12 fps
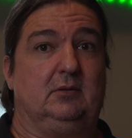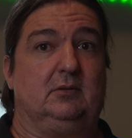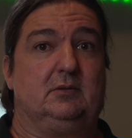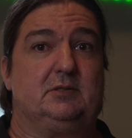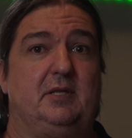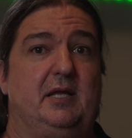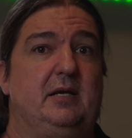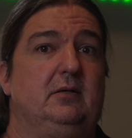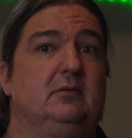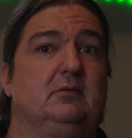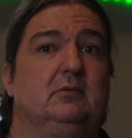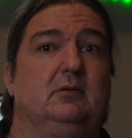So
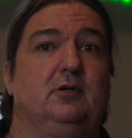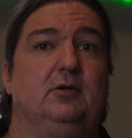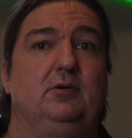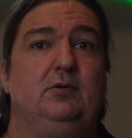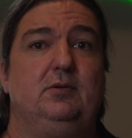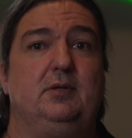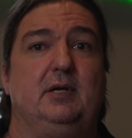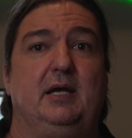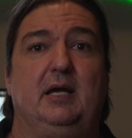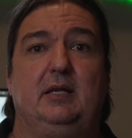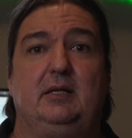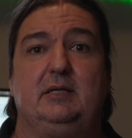then, who the
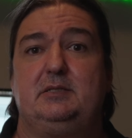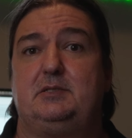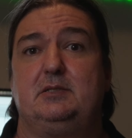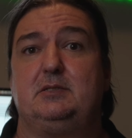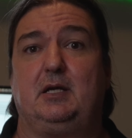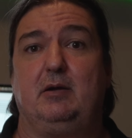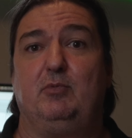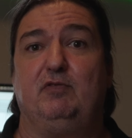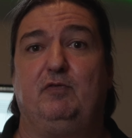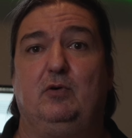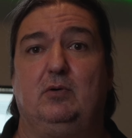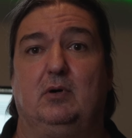hell is this camera
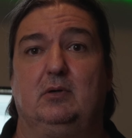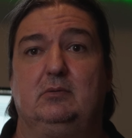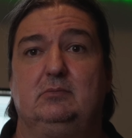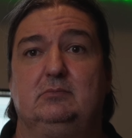for?